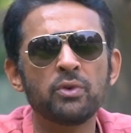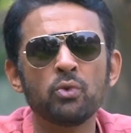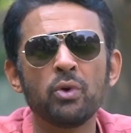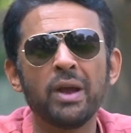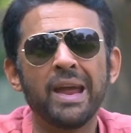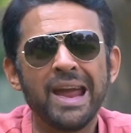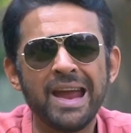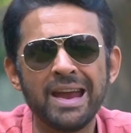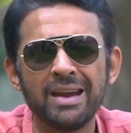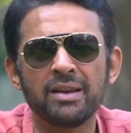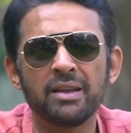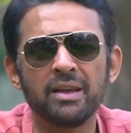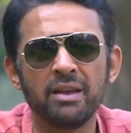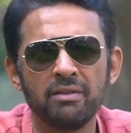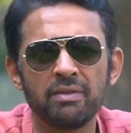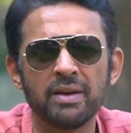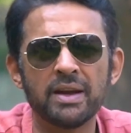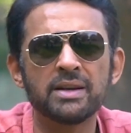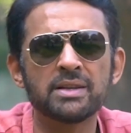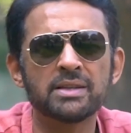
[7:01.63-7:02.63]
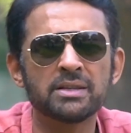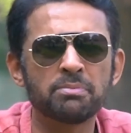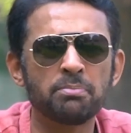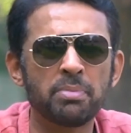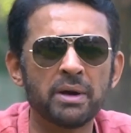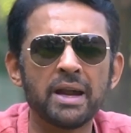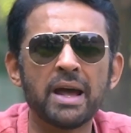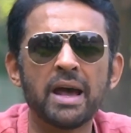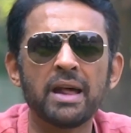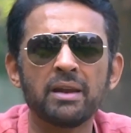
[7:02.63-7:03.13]
to 8 events
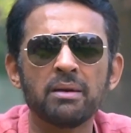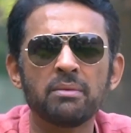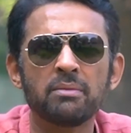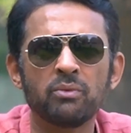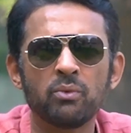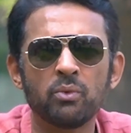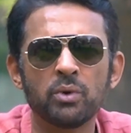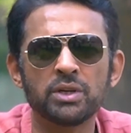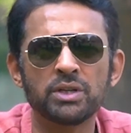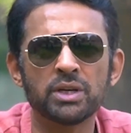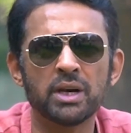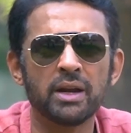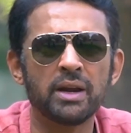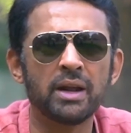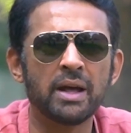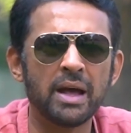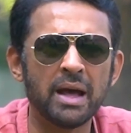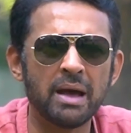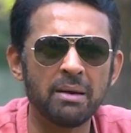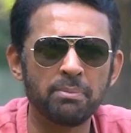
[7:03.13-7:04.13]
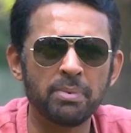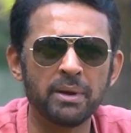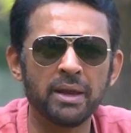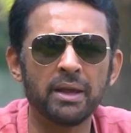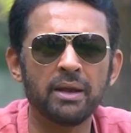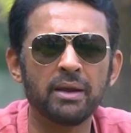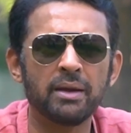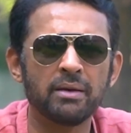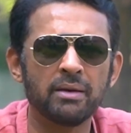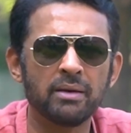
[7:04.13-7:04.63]
per annum which are
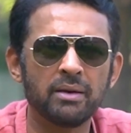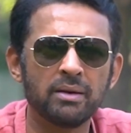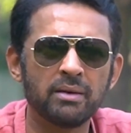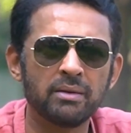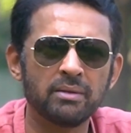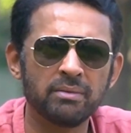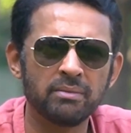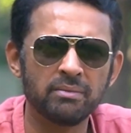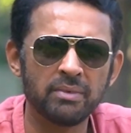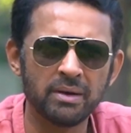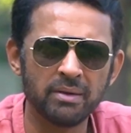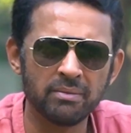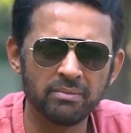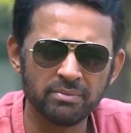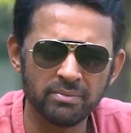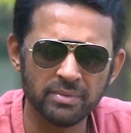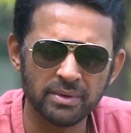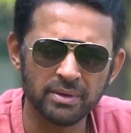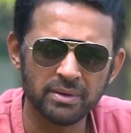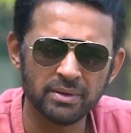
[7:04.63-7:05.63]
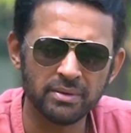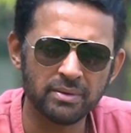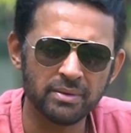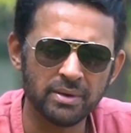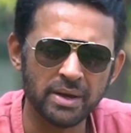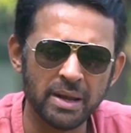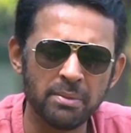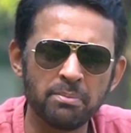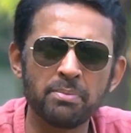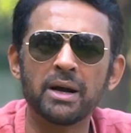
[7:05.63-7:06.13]
happening
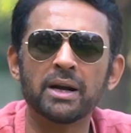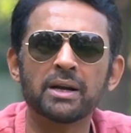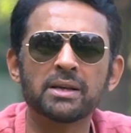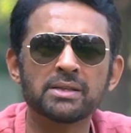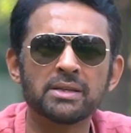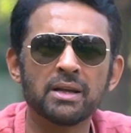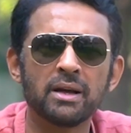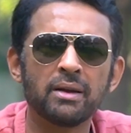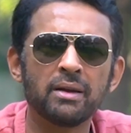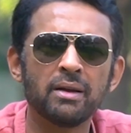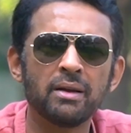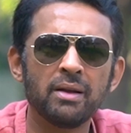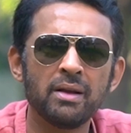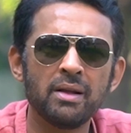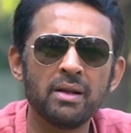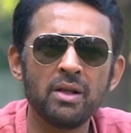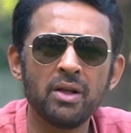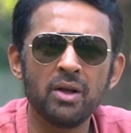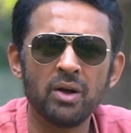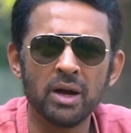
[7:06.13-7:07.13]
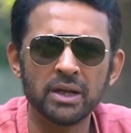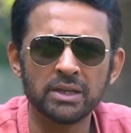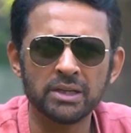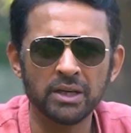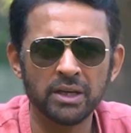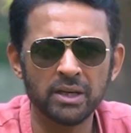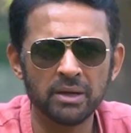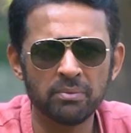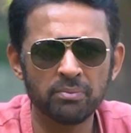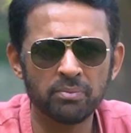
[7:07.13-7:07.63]
in Pakistan.
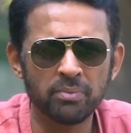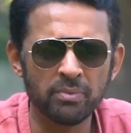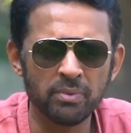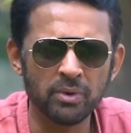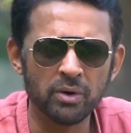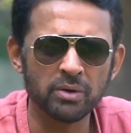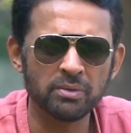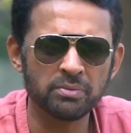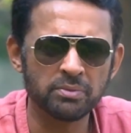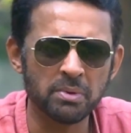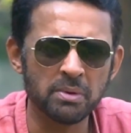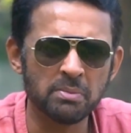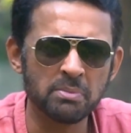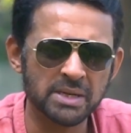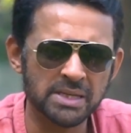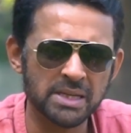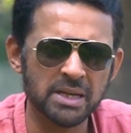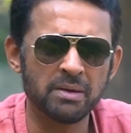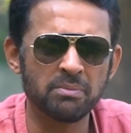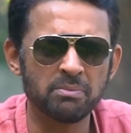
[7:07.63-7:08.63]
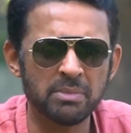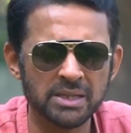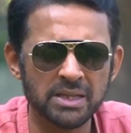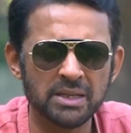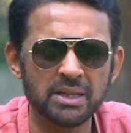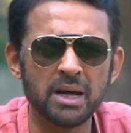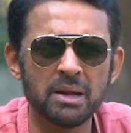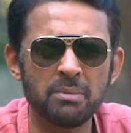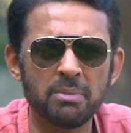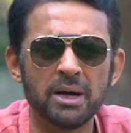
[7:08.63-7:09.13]
Acha, ye fir
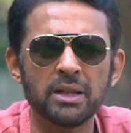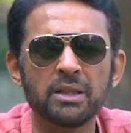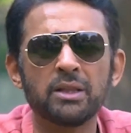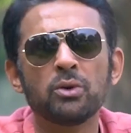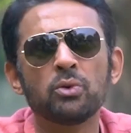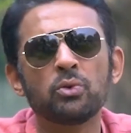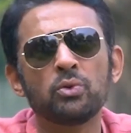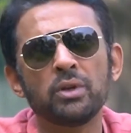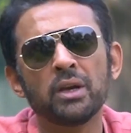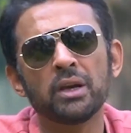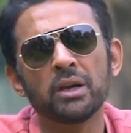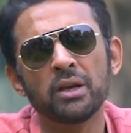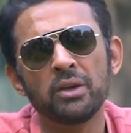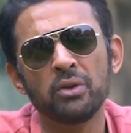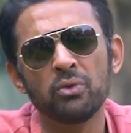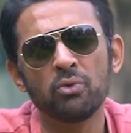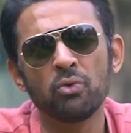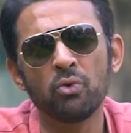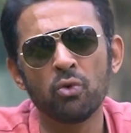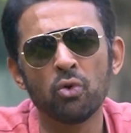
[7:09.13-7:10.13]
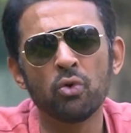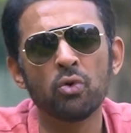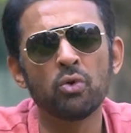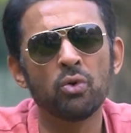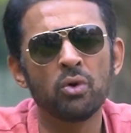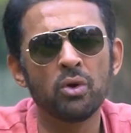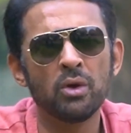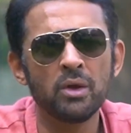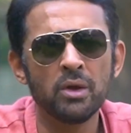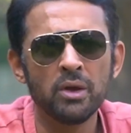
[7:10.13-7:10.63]
mazedar baat hi hoti hai ki you
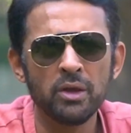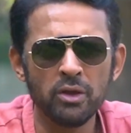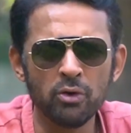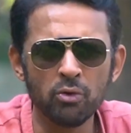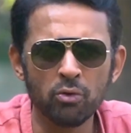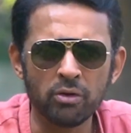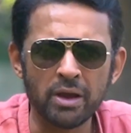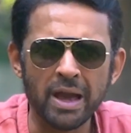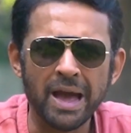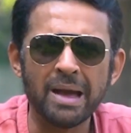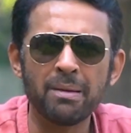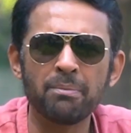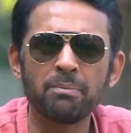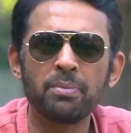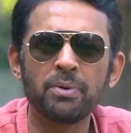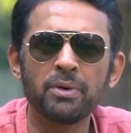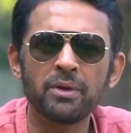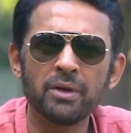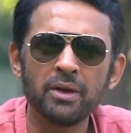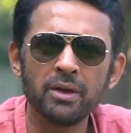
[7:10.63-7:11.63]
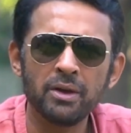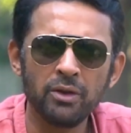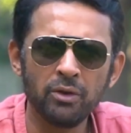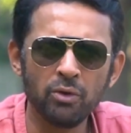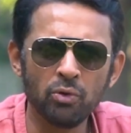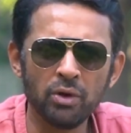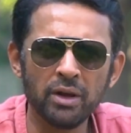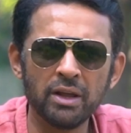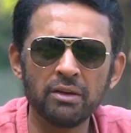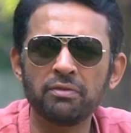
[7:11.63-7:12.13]
go, you camp,
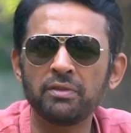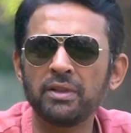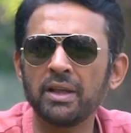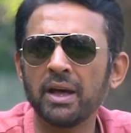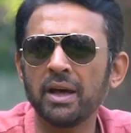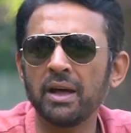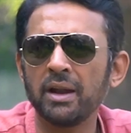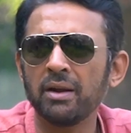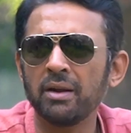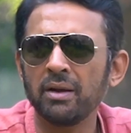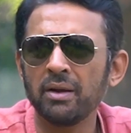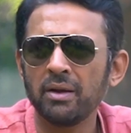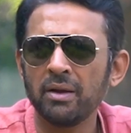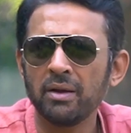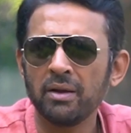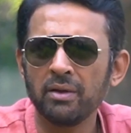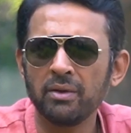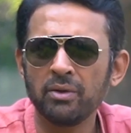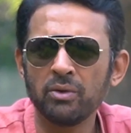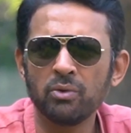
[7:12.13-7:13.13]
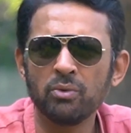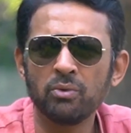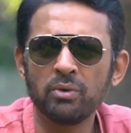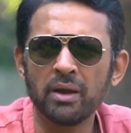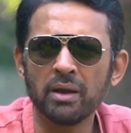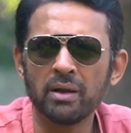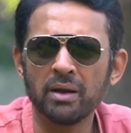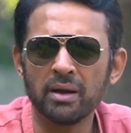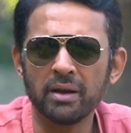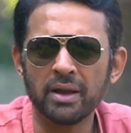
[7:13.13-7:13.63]
you live there, you
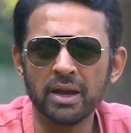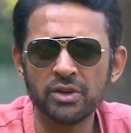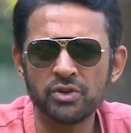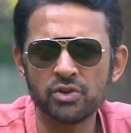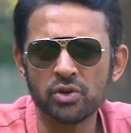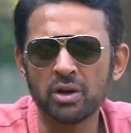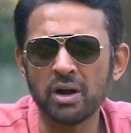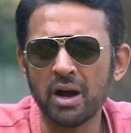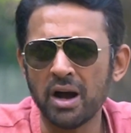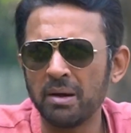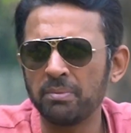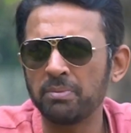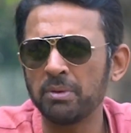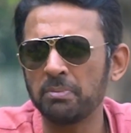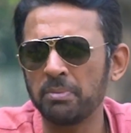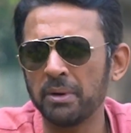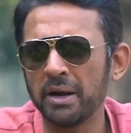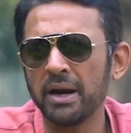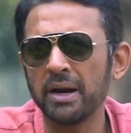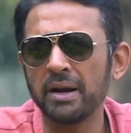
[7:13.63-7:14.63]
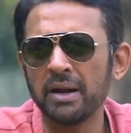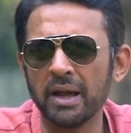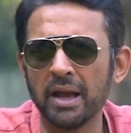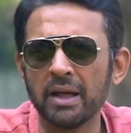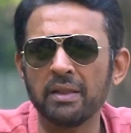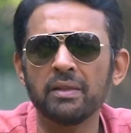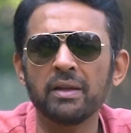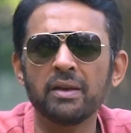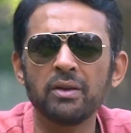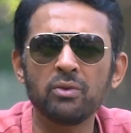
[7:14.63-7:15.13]
get your car prepared,
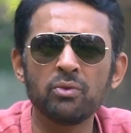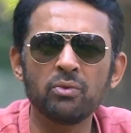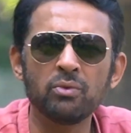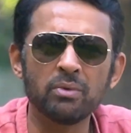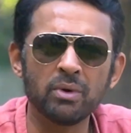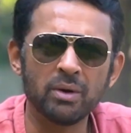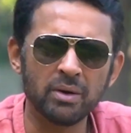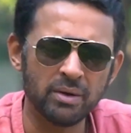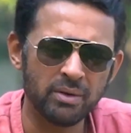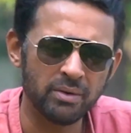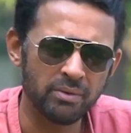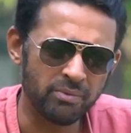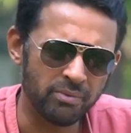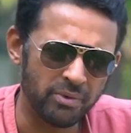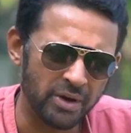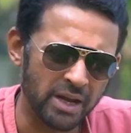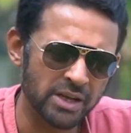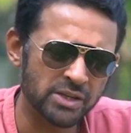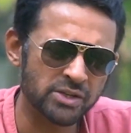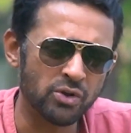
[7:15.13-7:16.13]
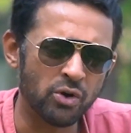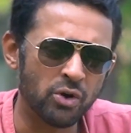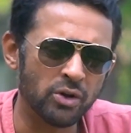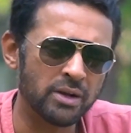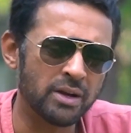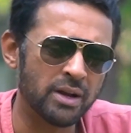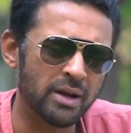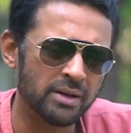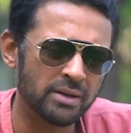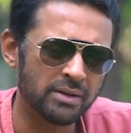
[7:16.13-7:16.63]
and then you race
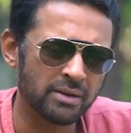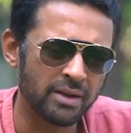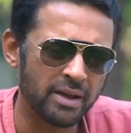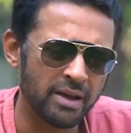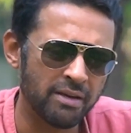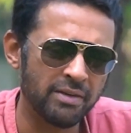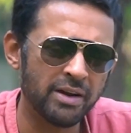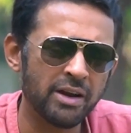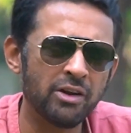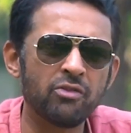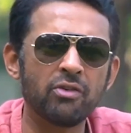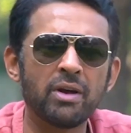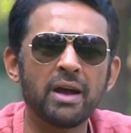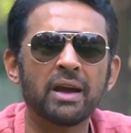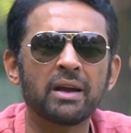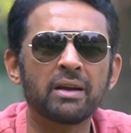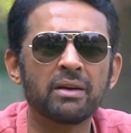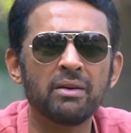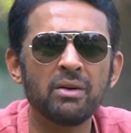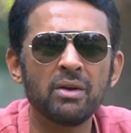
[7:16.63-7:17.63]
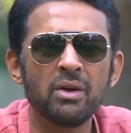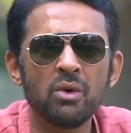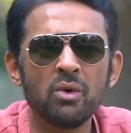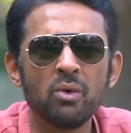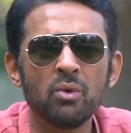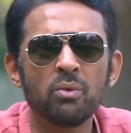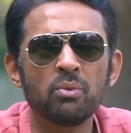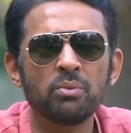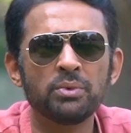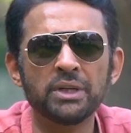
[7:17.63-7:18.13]
on a given track
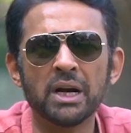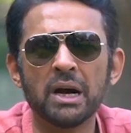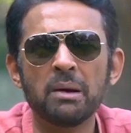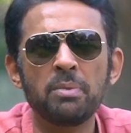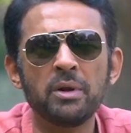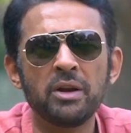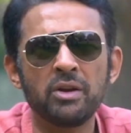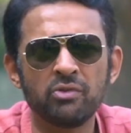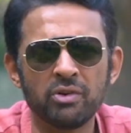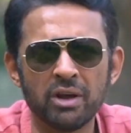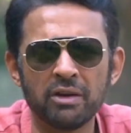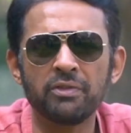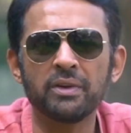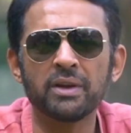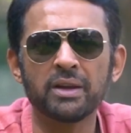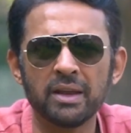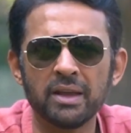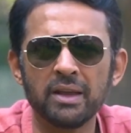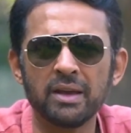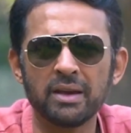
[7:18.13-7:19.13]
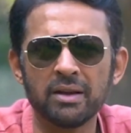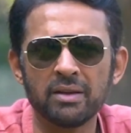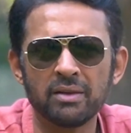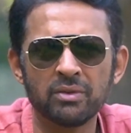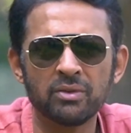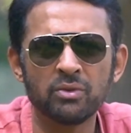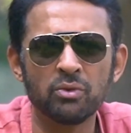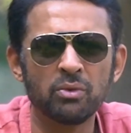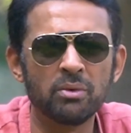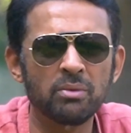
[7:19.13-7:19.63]
jahan pe traffic nahi hai.
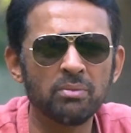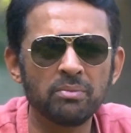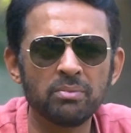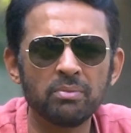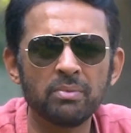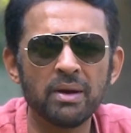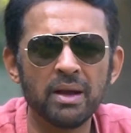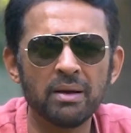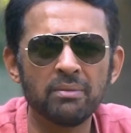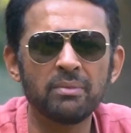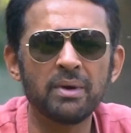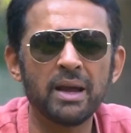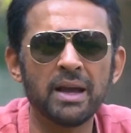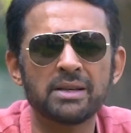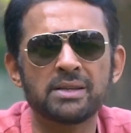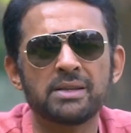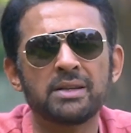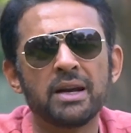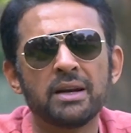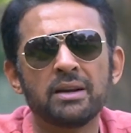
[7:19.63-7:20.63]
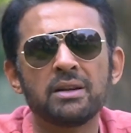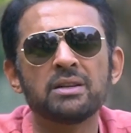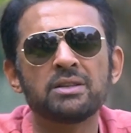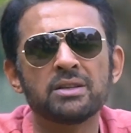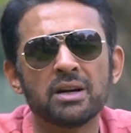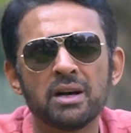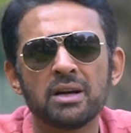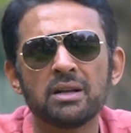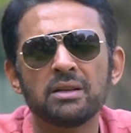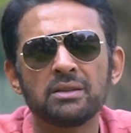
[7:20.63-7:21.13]
So accidental
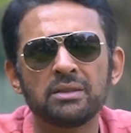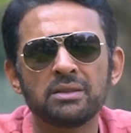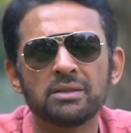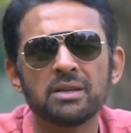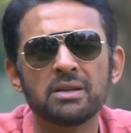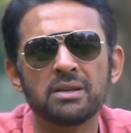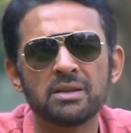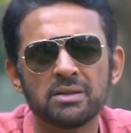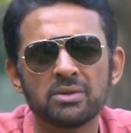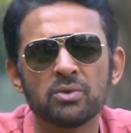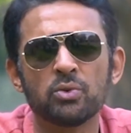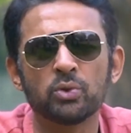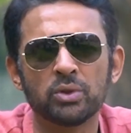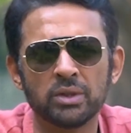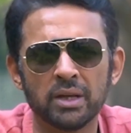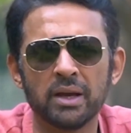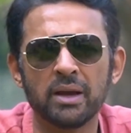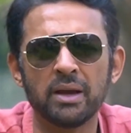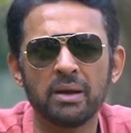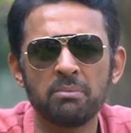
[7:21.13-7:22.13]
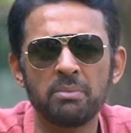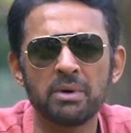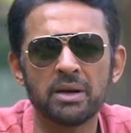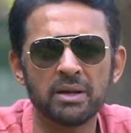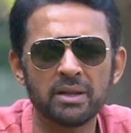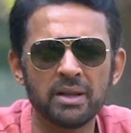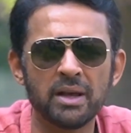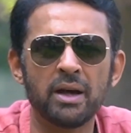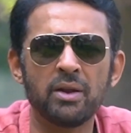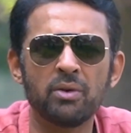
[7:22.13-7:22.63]
chances hote hain,
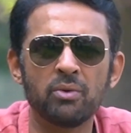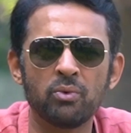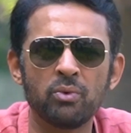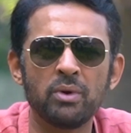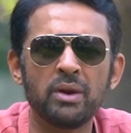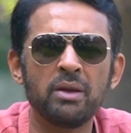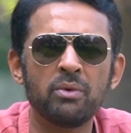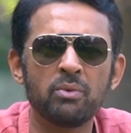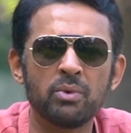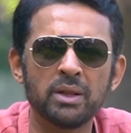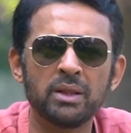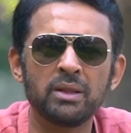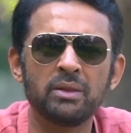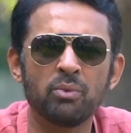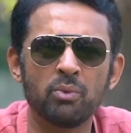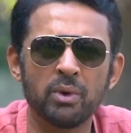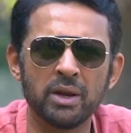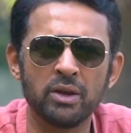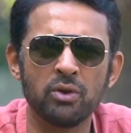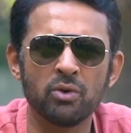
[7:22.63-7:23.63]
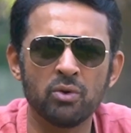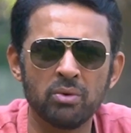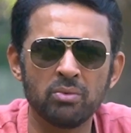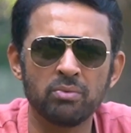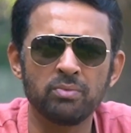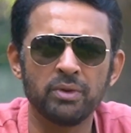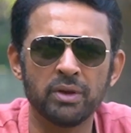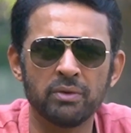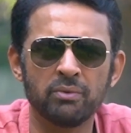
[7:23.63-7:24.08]
but they are only with when your